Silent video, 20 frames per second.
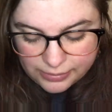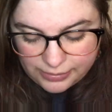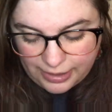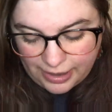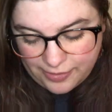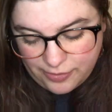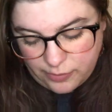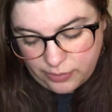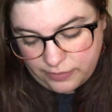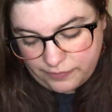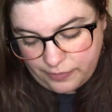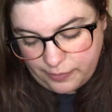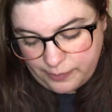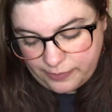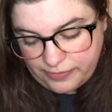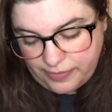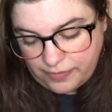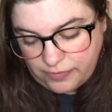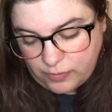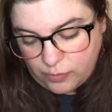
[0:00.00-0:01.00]
Neither one of
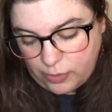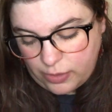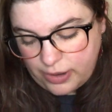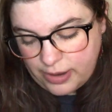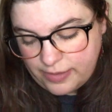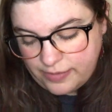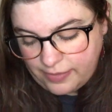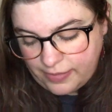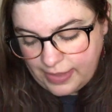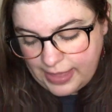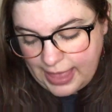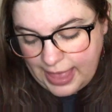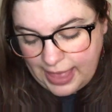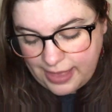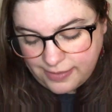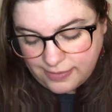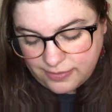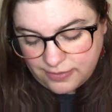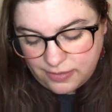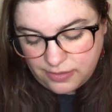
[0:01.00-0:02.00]
them says a word until I
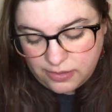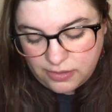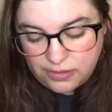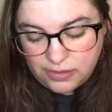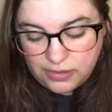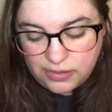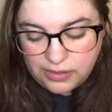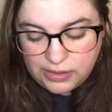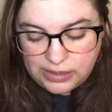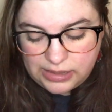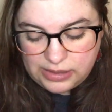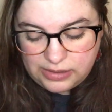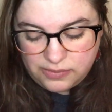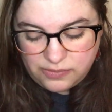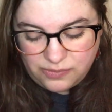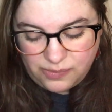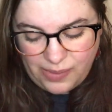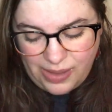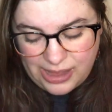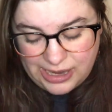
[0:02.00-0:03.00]
ask.
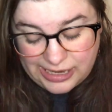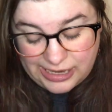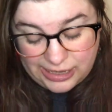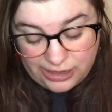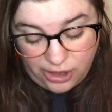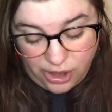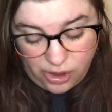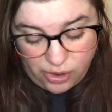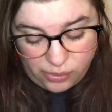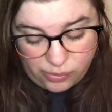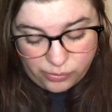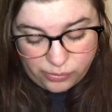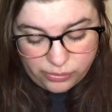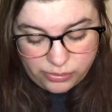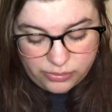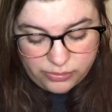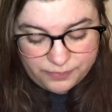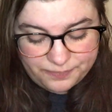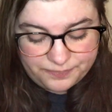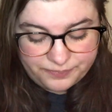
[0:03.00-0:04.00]
So how did it go?
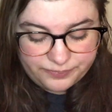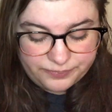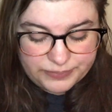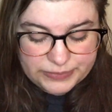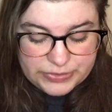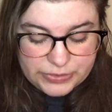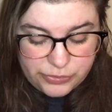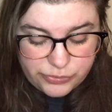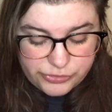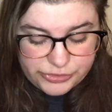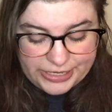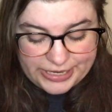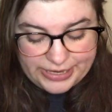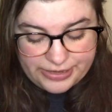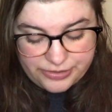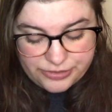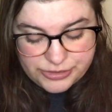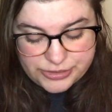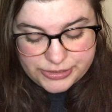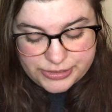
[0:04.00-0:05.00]
No
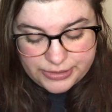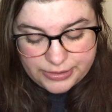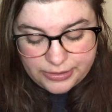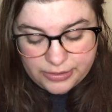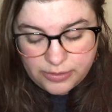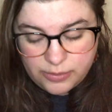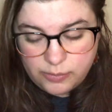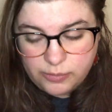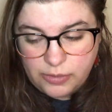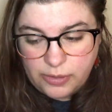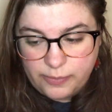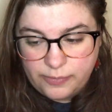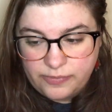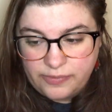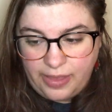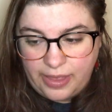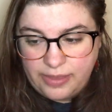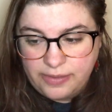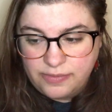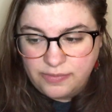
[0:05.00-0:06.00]
change, Mom
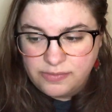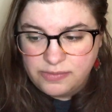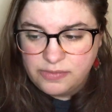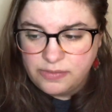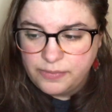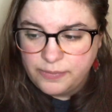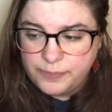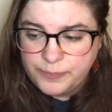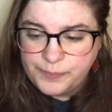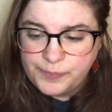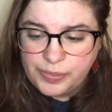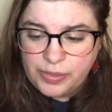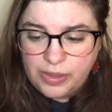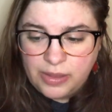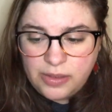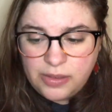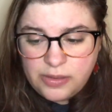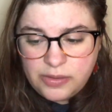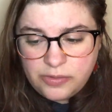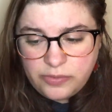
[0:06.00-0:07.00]
says.
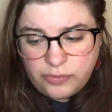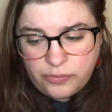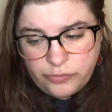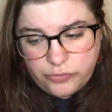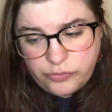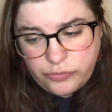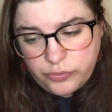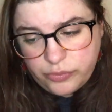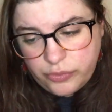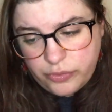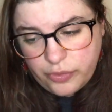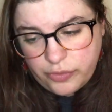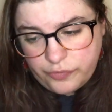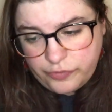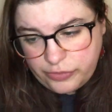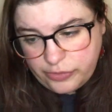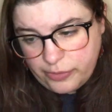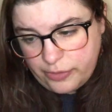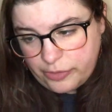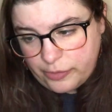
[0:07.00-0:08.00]
There's still a
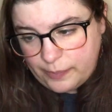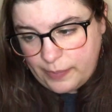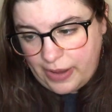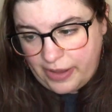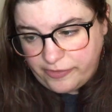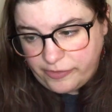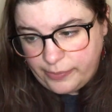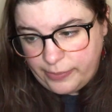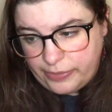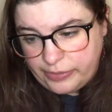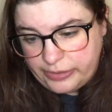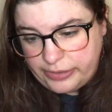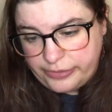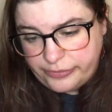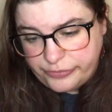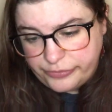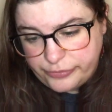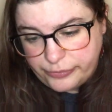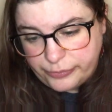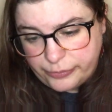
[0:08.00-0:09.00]
few other
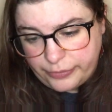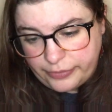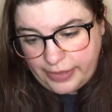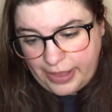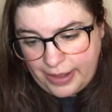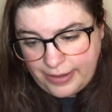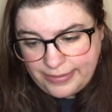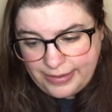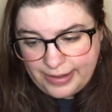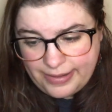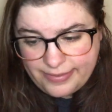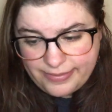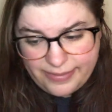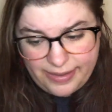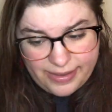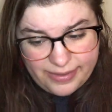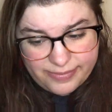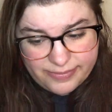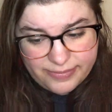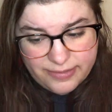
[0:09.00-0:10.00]
possibilities to rule out, Dad
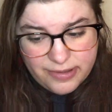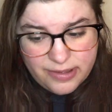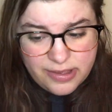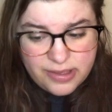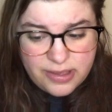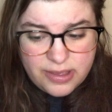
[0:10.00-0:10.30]
says,